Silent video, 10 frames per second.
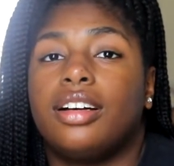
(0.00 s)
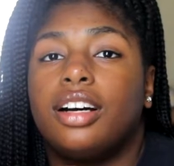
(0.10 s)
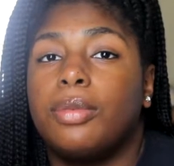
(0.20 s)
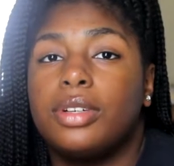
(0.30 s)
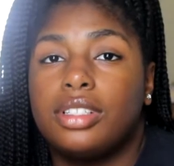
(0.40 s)
a
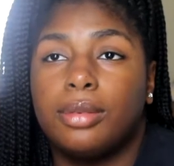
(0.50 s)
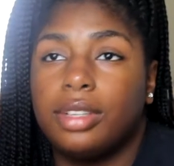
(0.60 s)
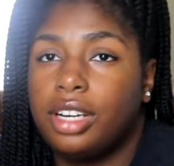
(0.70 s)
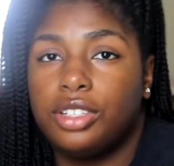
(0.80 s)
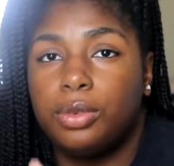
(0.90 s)
cup or
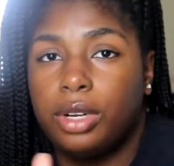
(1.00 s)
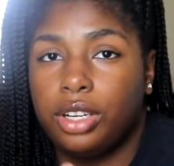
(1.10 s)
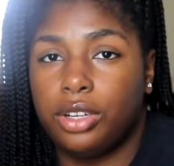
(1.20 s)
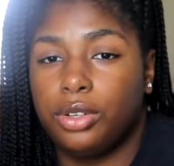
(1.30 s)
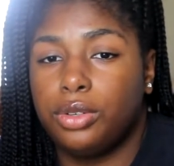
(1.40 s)
something that you want
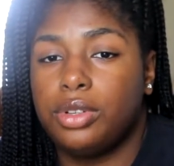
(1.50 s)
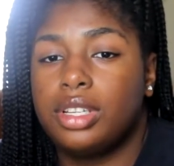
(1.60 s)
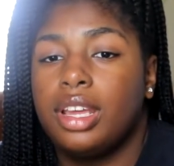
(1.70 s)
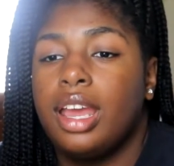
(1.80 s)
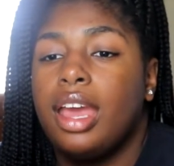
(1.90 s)
to use,